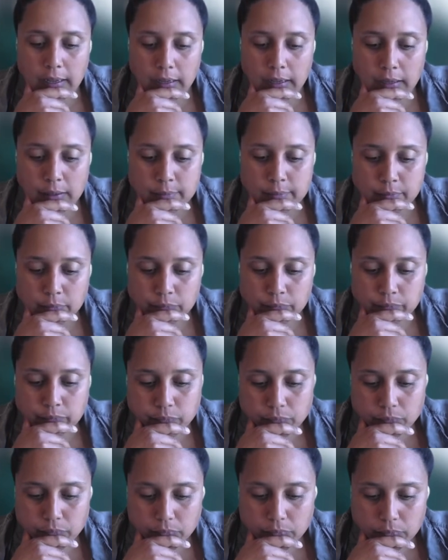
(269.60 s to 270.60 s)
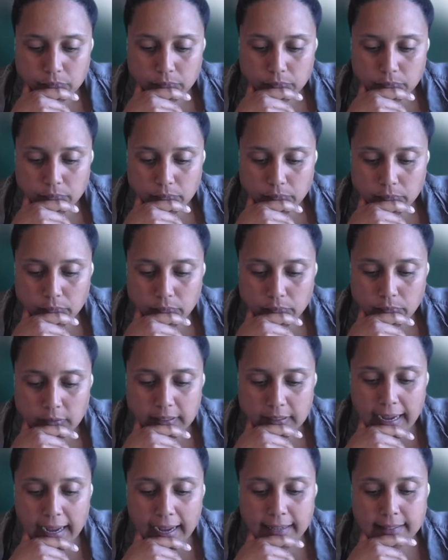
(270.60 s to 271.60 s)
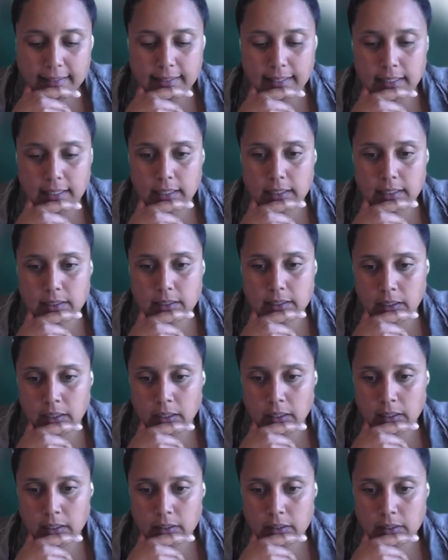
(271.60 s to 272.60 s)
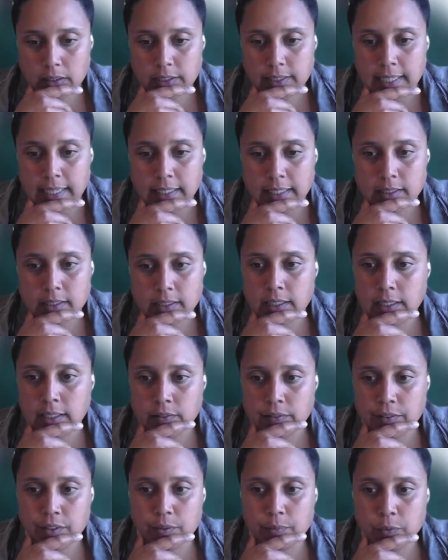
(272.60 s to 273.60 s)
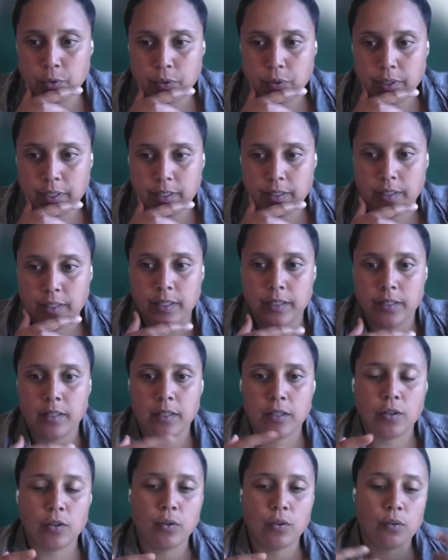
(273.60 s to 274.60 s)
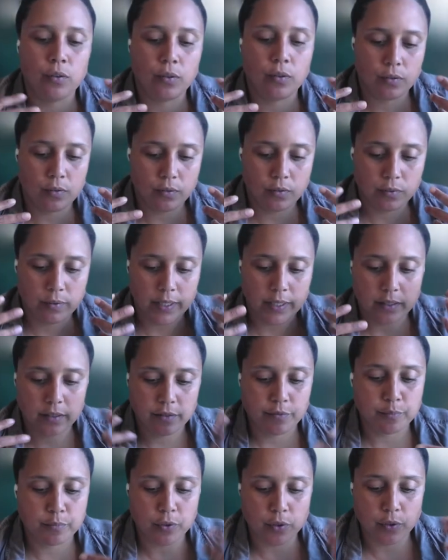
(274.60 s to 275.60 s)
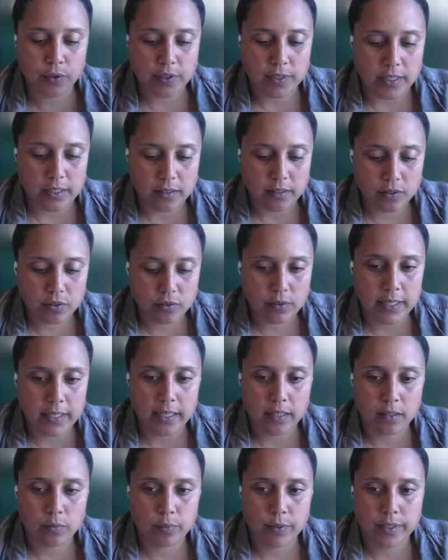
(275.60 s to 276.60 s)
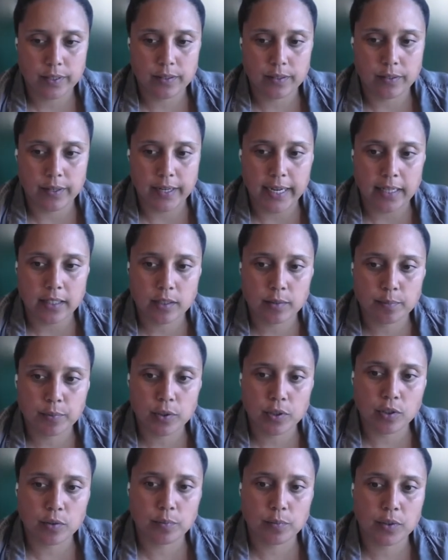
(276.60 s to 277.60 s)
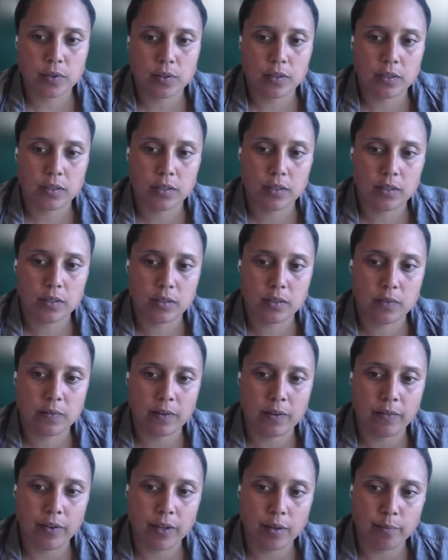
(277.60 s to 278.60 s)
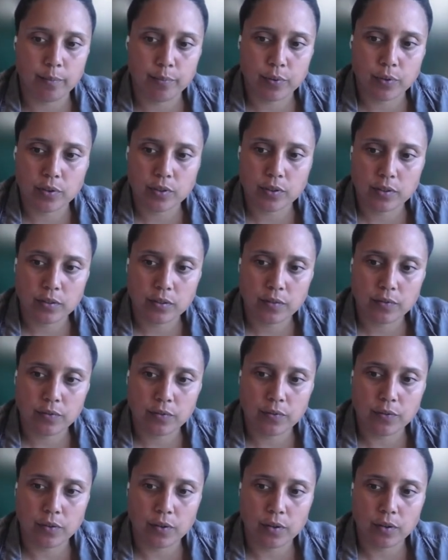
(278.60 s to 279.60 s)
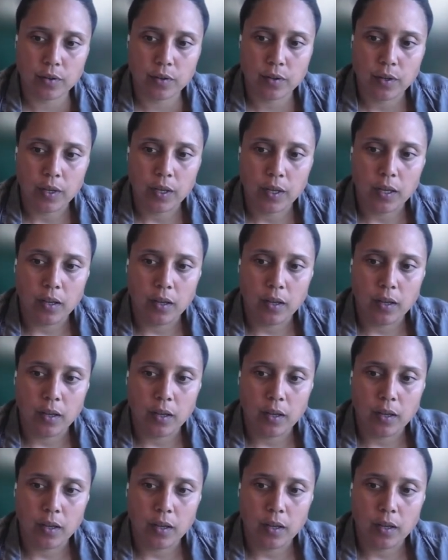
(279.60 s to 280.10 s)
I think it's the challenge here is more in a co-creative process together with our experts, because it's very important for